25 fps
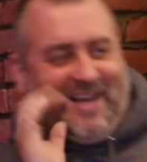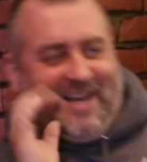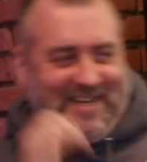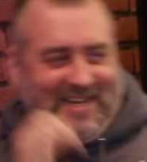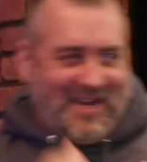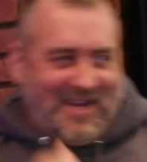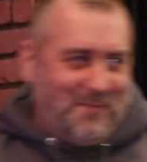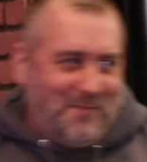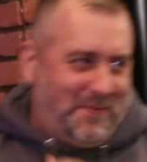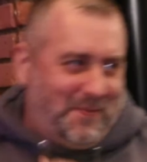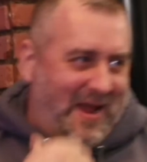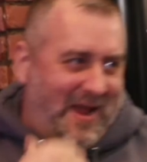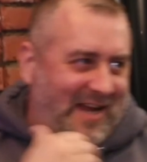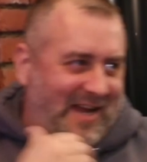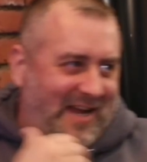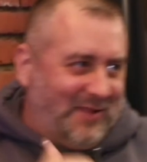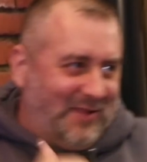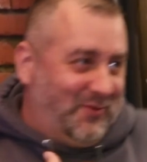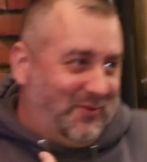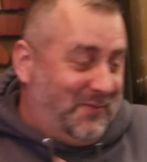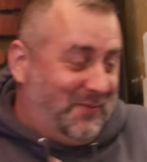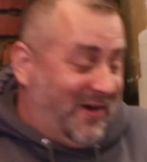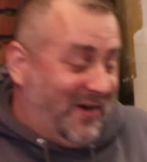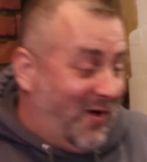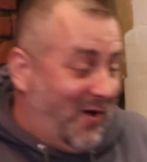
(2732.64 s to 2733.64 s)
I came back and
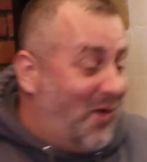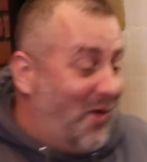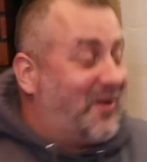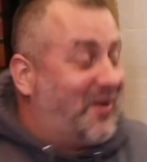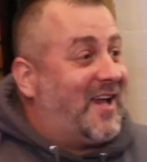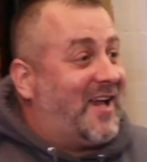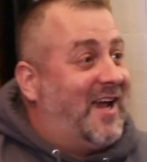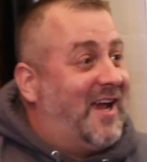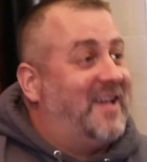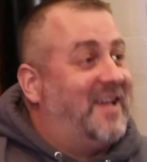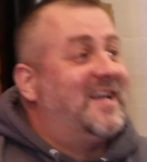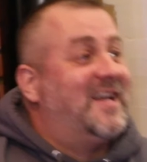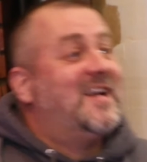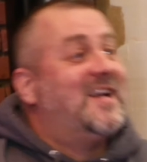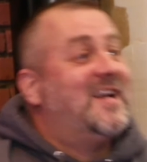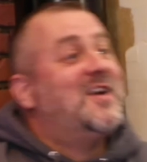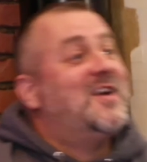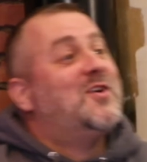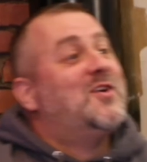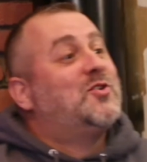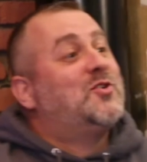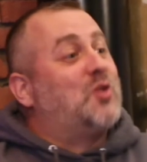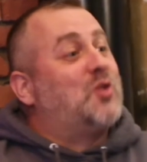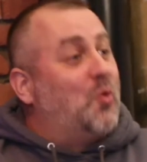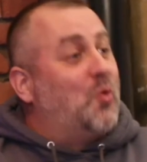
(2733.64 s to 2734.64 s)
the room. I go, okay,
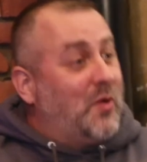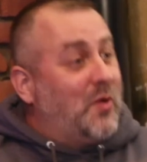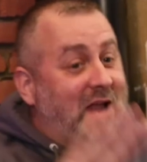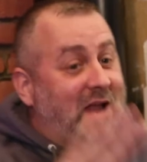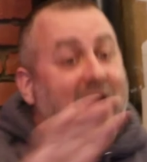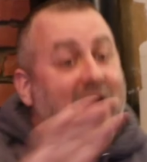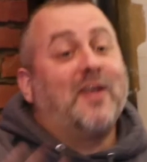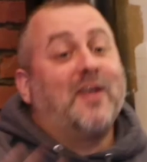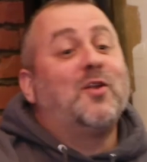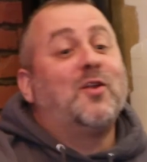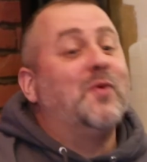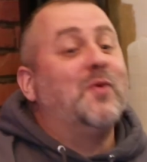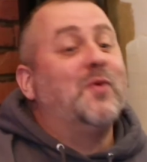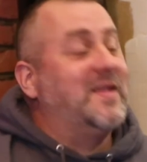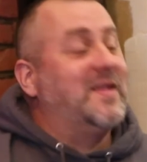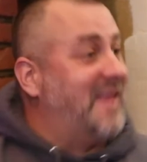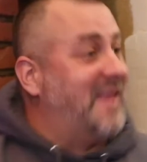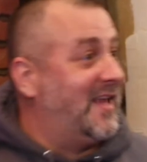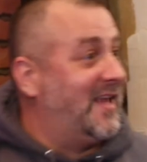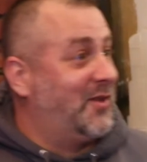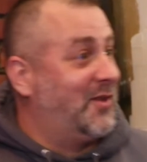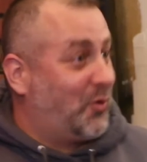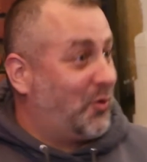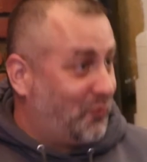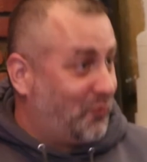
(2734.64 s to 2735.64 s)
so we're not doing
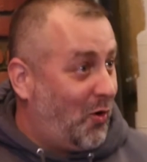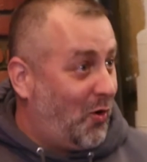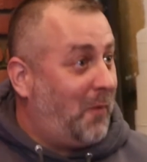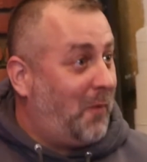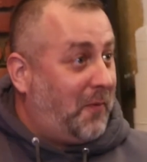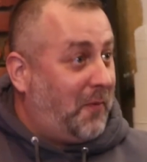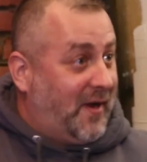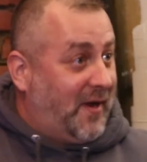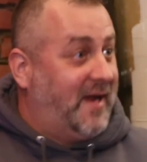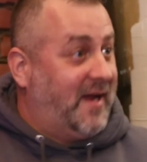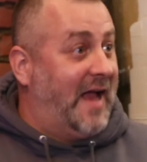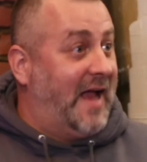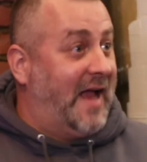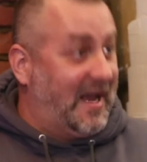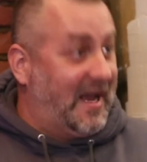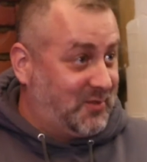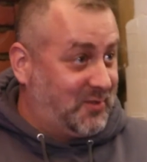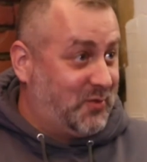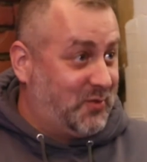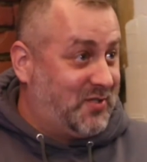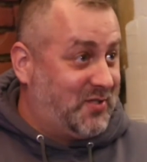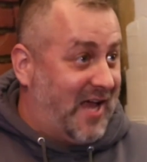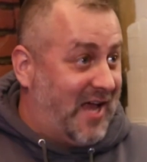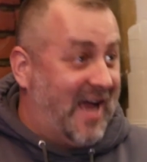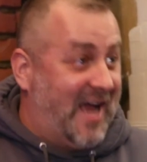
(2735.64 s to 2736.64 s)
that little role playing
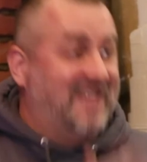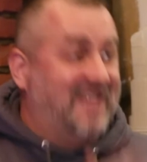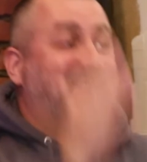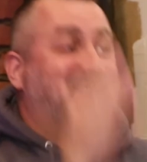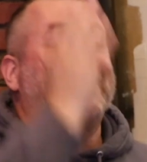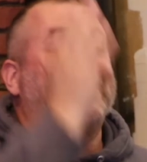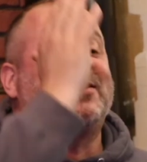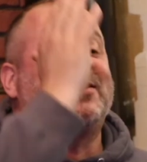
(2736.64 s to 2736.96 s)
exercise.